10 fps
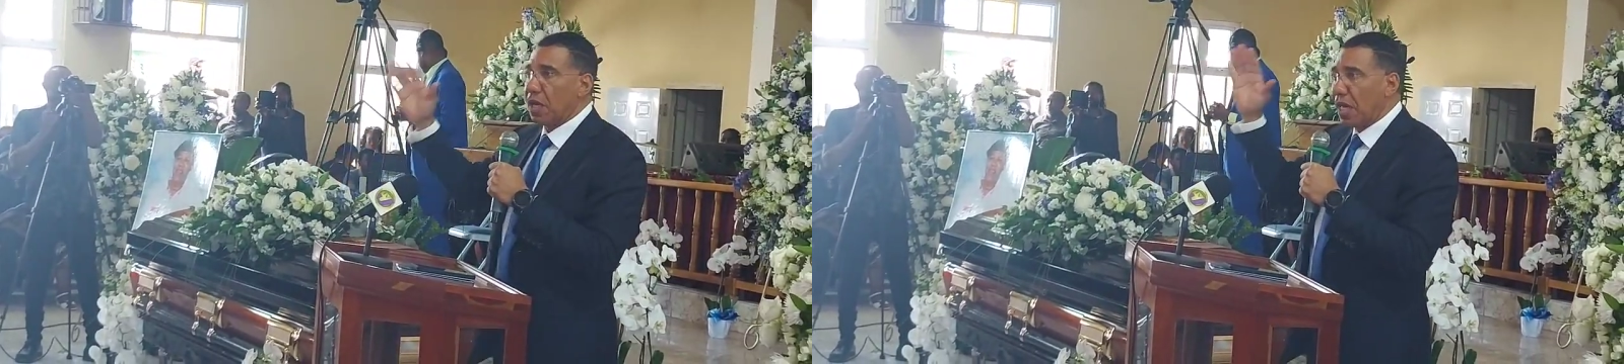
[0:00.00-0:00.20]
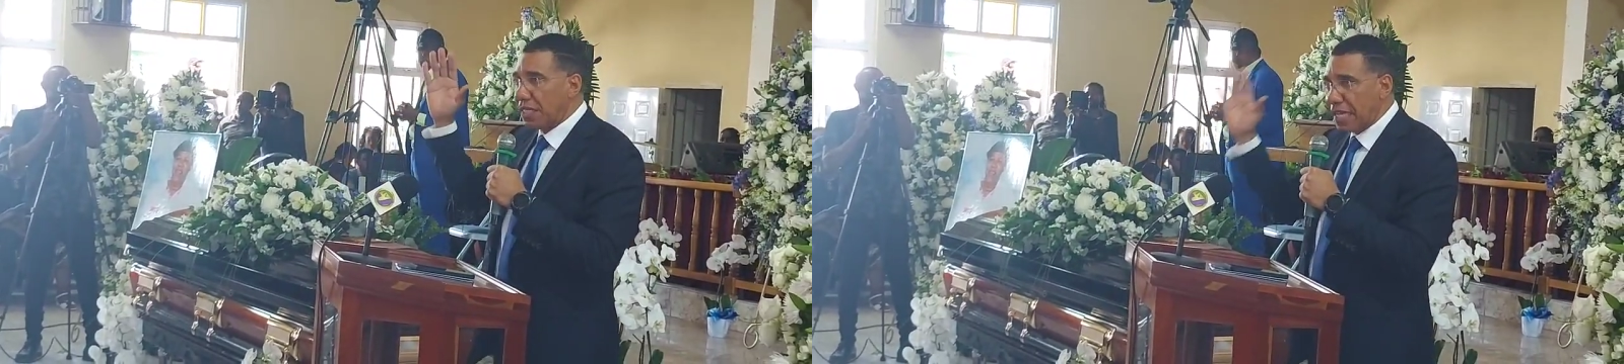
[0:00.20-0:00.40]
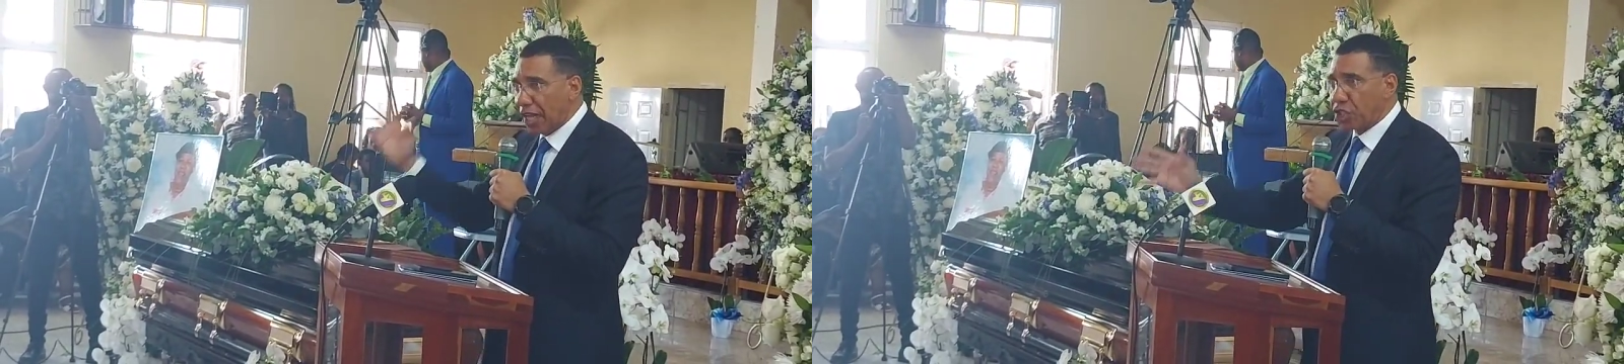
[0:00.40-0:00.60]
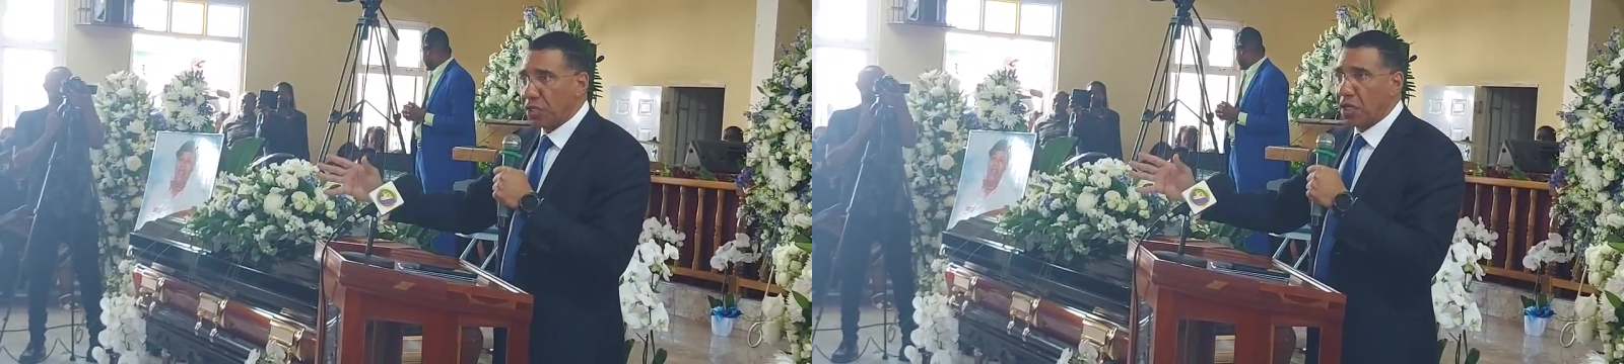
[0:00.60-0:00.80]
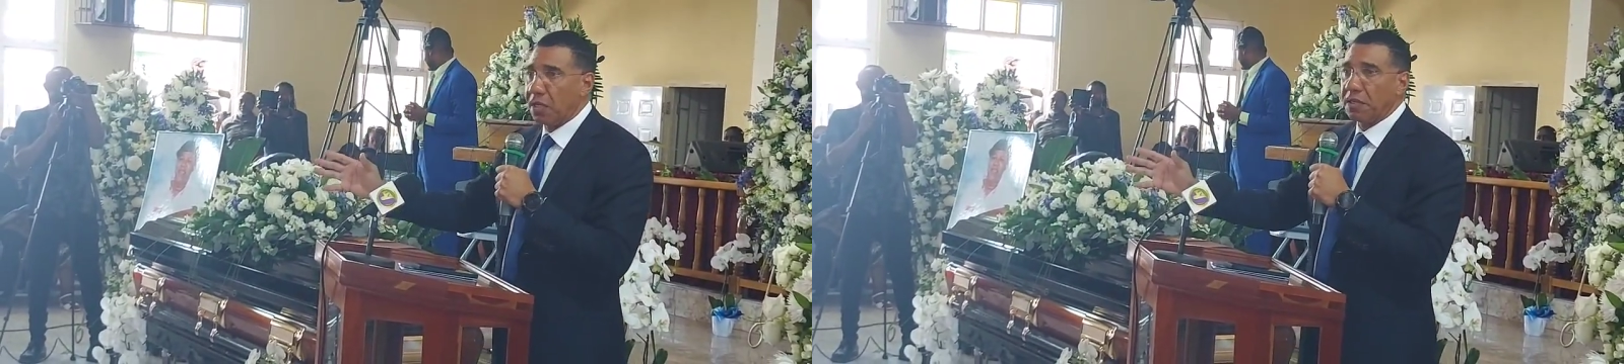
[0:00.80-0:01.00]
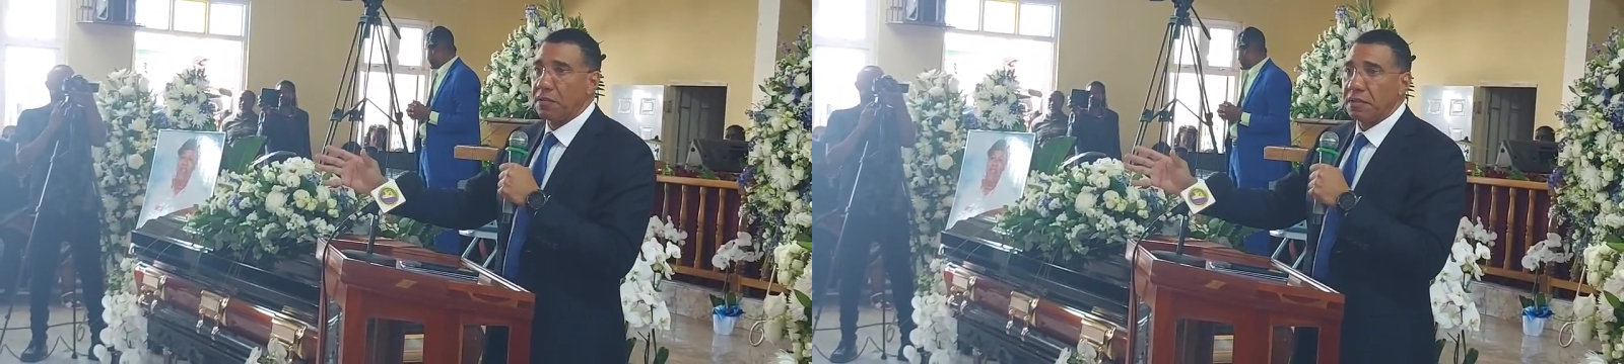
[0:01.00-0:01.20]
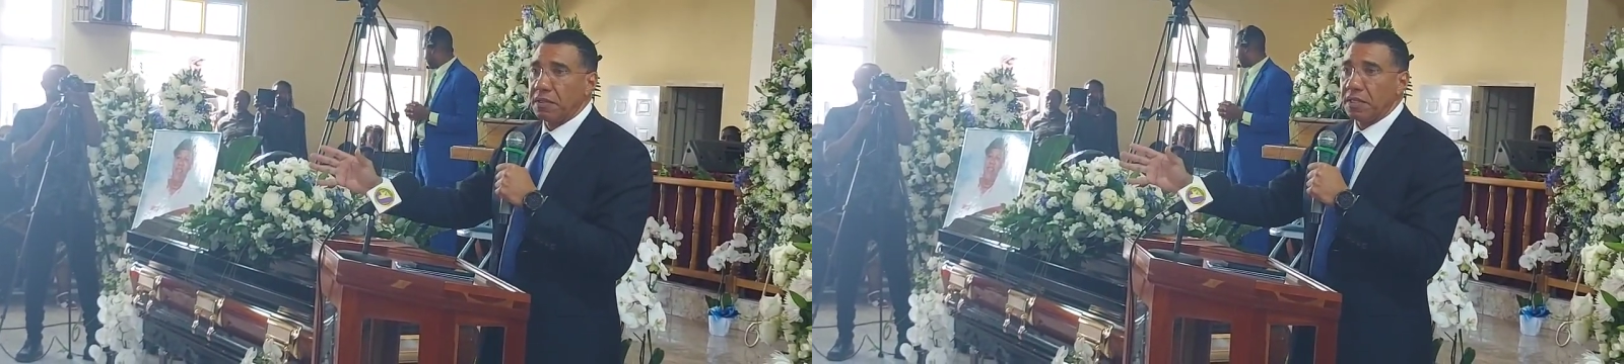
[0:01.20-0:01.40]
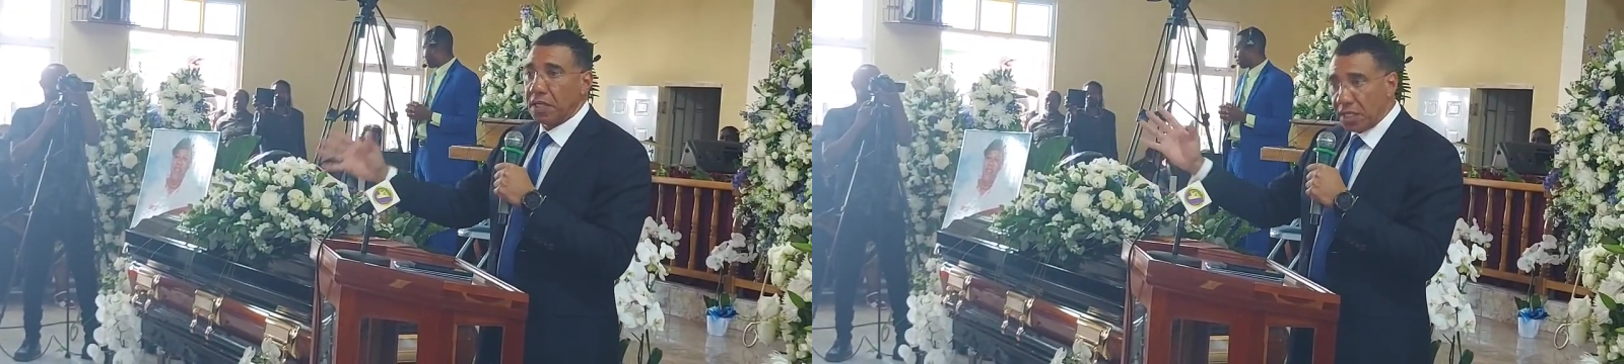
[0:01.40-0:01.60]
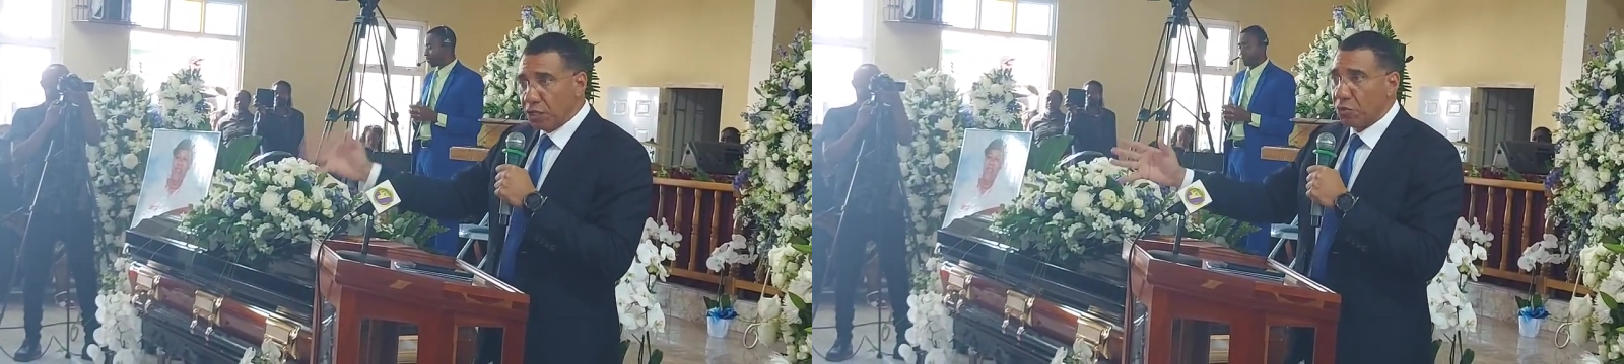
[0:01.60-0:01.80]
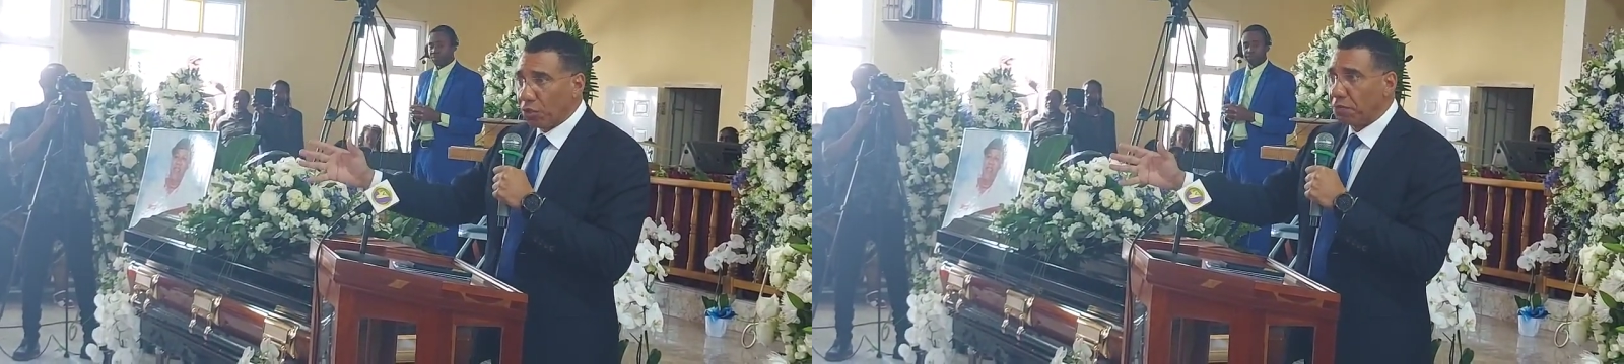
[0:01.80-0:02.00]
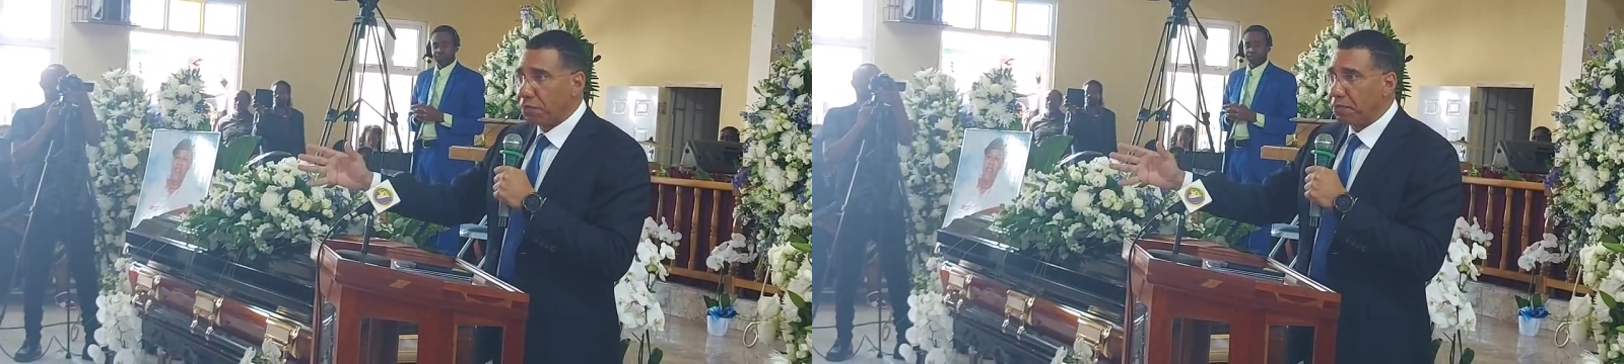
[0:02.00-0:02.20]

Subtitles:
a national hero,